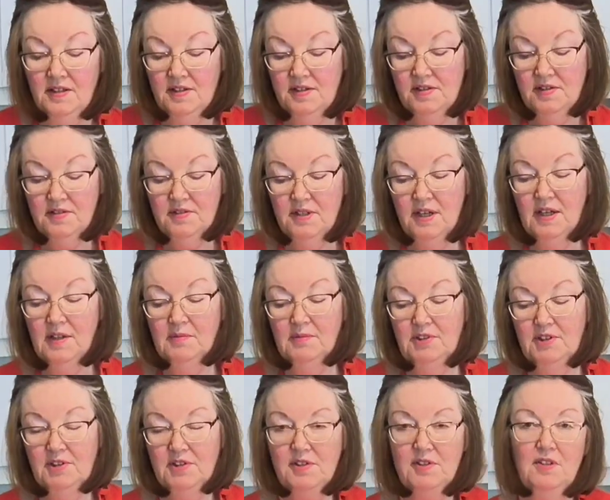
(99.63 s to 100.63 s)
So now I'm
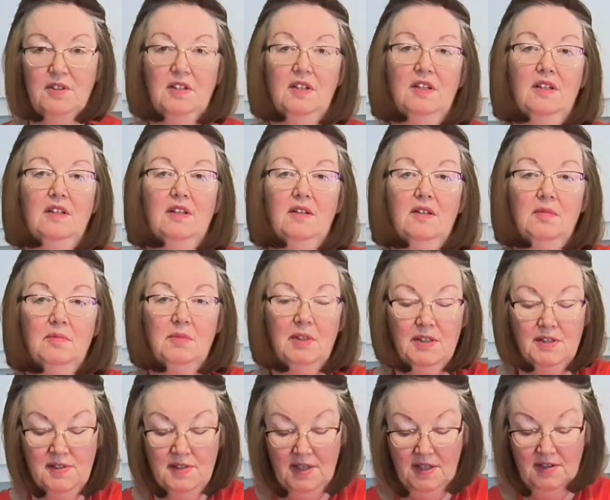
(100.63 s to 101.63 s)
just going to
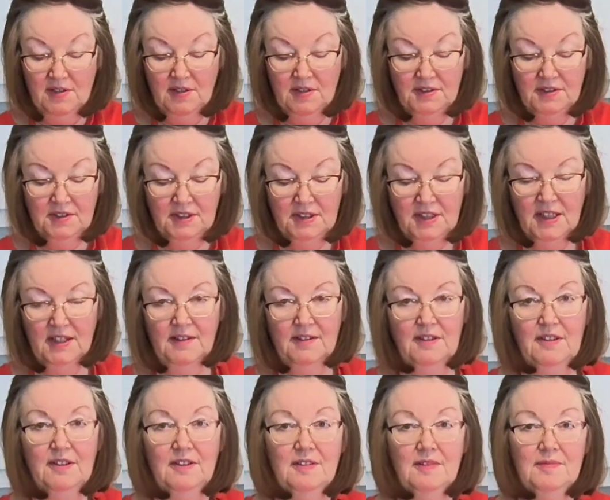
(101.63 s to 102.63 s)
mix that all
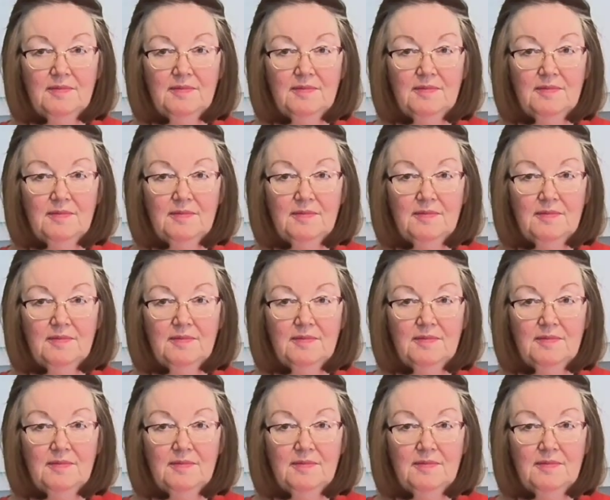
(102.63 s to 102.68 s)
together.